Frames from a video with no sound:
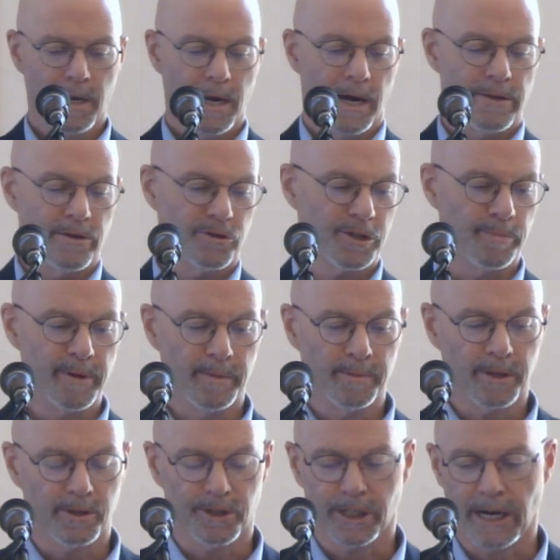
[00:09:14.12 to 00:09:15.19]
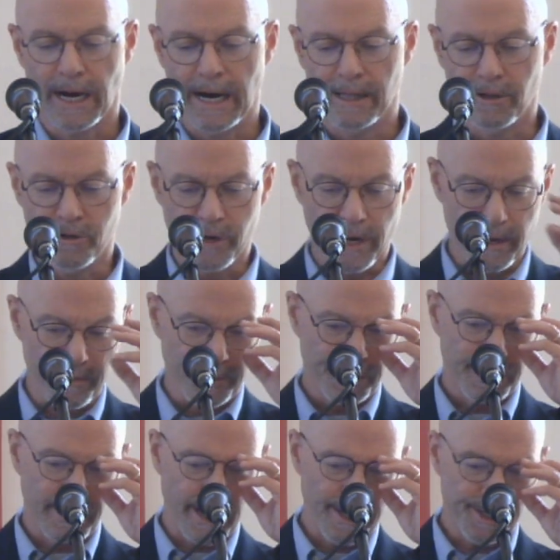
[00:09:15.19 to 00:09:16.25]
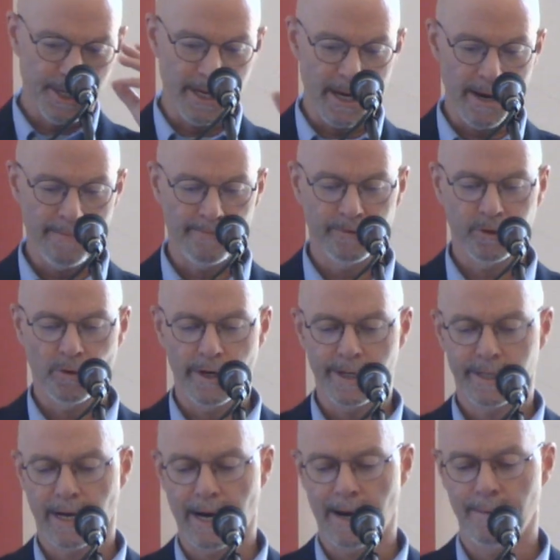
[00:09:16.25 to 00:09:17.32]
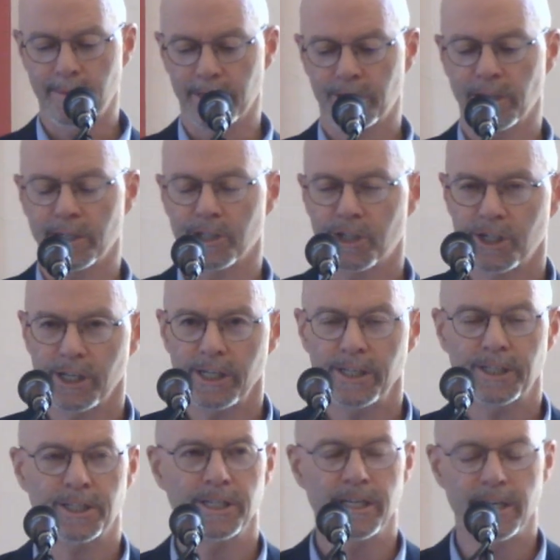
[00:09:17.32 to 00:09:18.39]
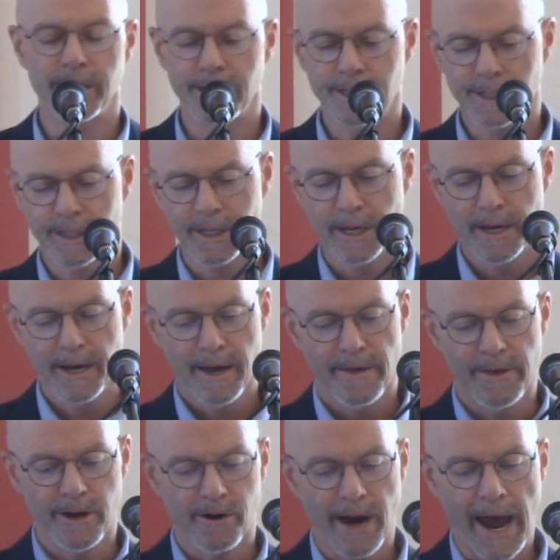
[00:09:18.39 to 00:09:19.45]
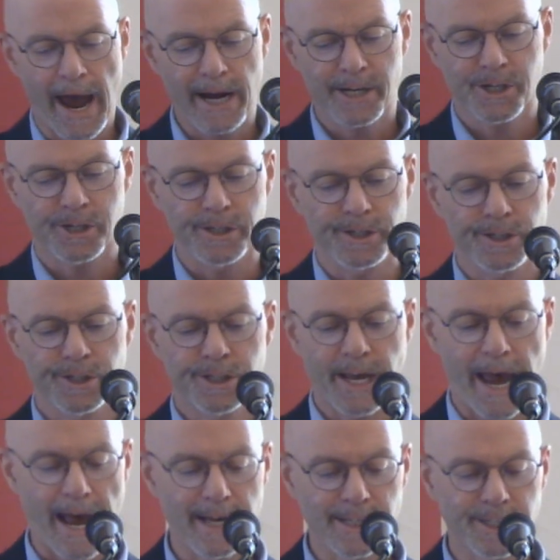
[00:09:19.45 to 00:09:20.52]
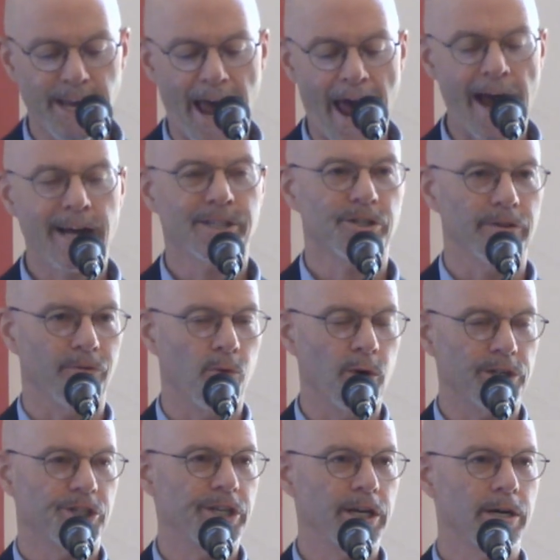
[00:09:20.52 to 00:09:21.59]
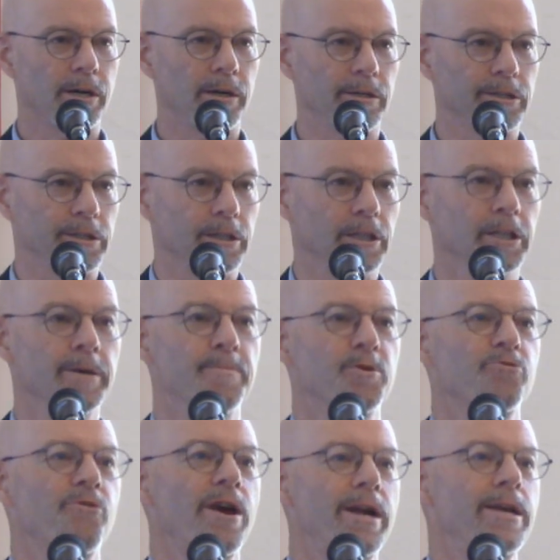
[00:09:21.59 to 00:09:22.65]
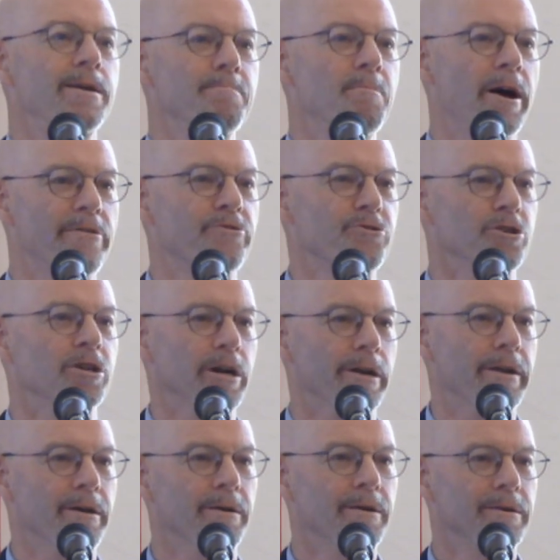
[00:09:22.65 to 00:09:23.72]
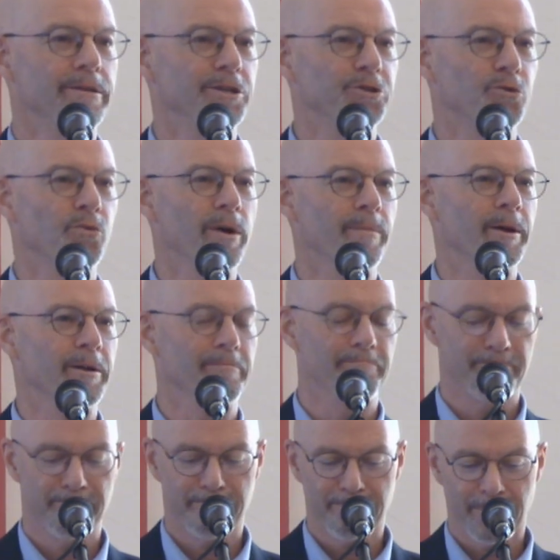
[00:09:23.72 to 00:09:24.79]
There's a biblical scholar, her name is Stacy M. Floyd Thomas, and she sees their actions as acts of what she calls liberating motherhood, these women.